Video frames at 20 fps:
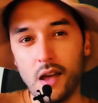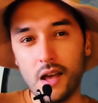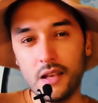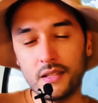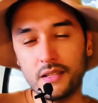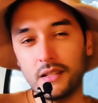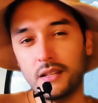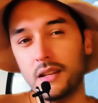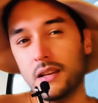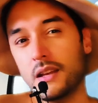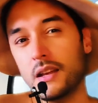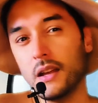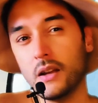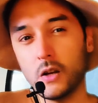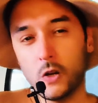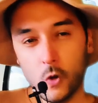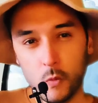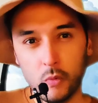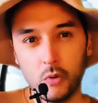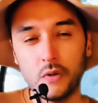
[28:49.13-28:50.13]
As in a
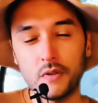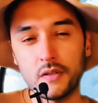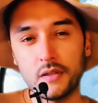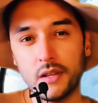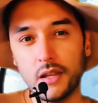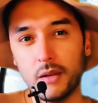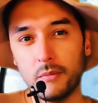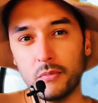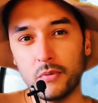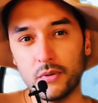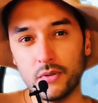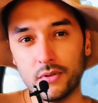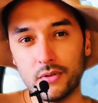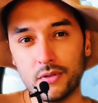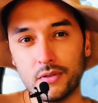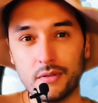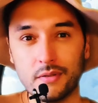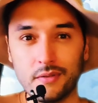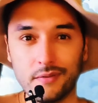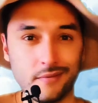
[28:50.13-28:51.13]
cumulus
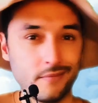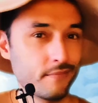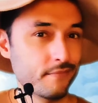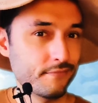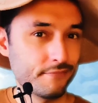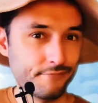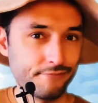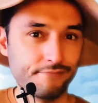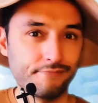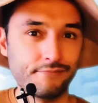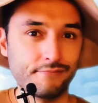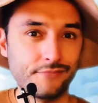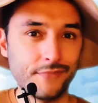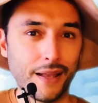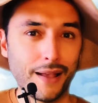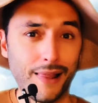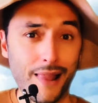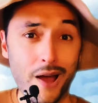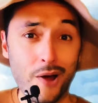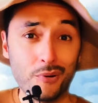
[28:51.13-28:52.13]
nimbus, the
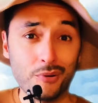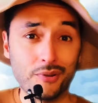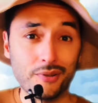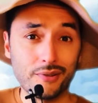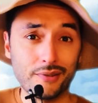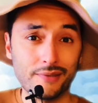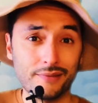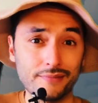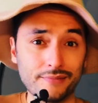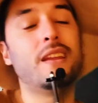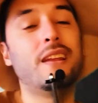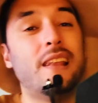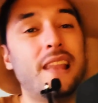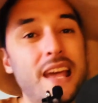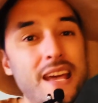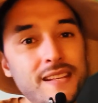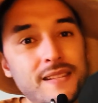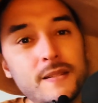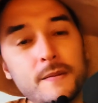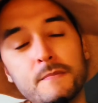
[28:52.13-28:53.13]
cloud. And
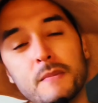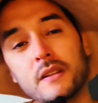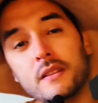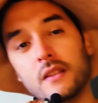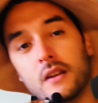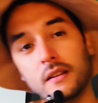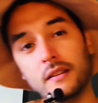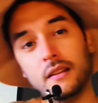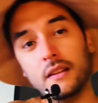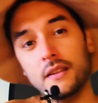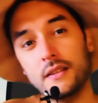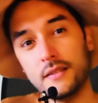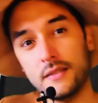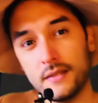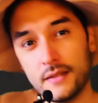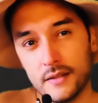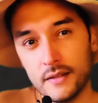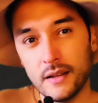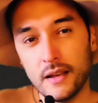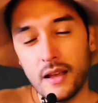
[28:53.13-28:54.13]
last but not
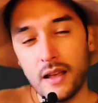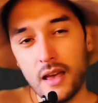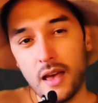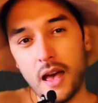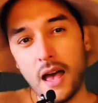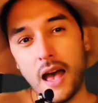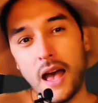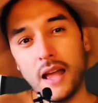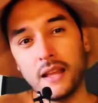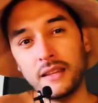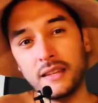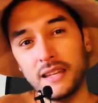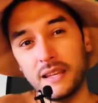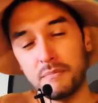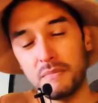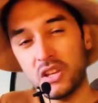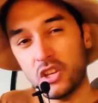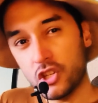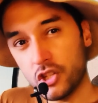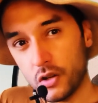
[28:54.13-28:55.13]
least, an
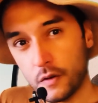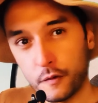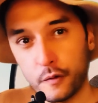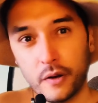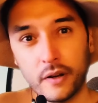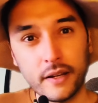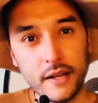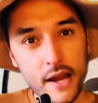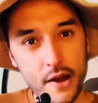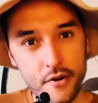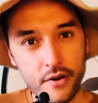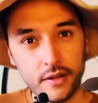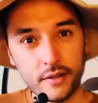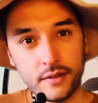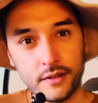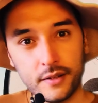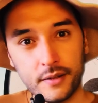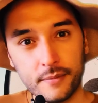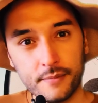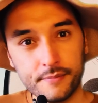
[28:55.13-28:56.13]
image of your
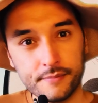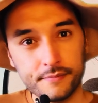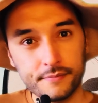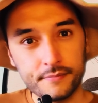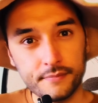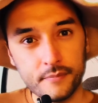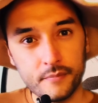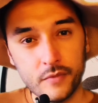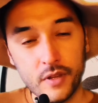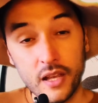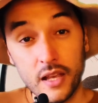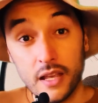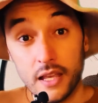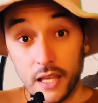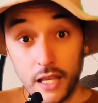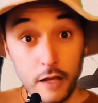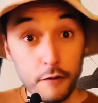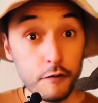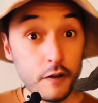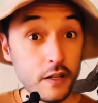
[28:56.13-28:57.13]
character.
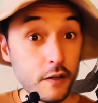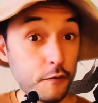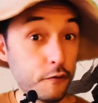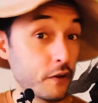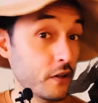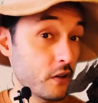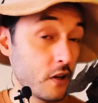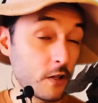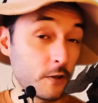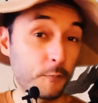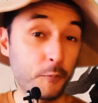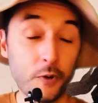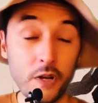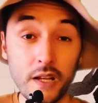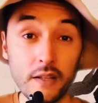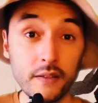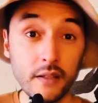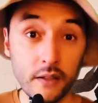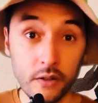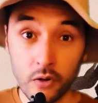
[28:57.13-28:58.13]
Even if you're not
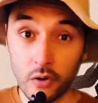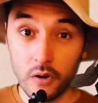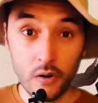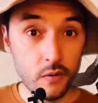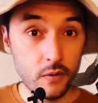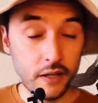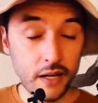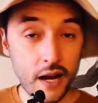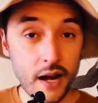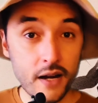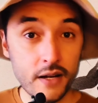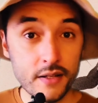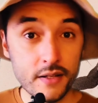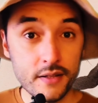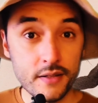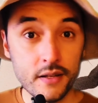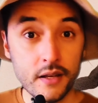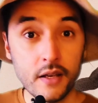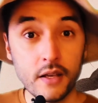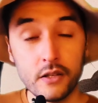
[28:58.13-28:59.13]
printing your own
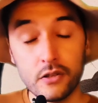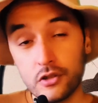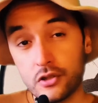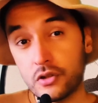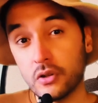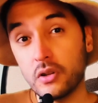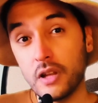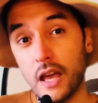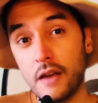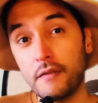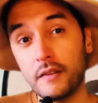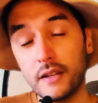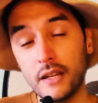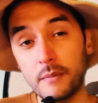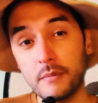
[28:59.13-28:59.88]
cards, you should have an